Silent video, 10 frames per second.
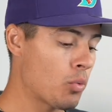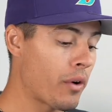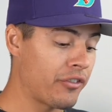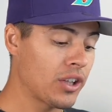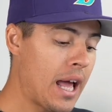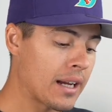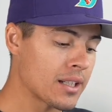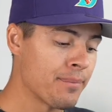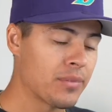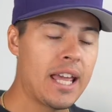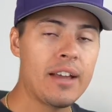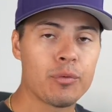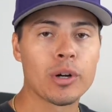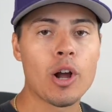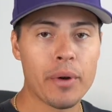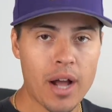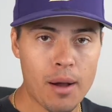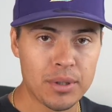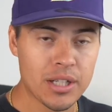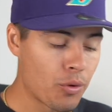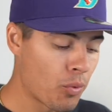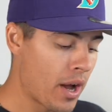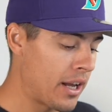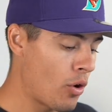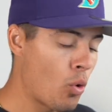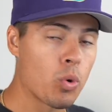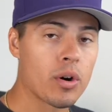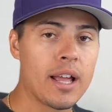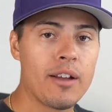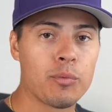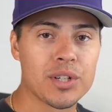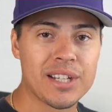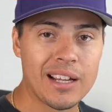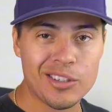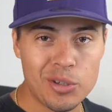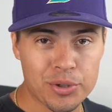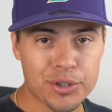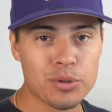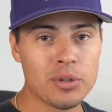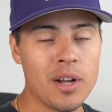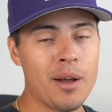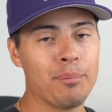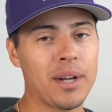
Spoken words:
reflect if we're going up and to the right or if we're staying neutral.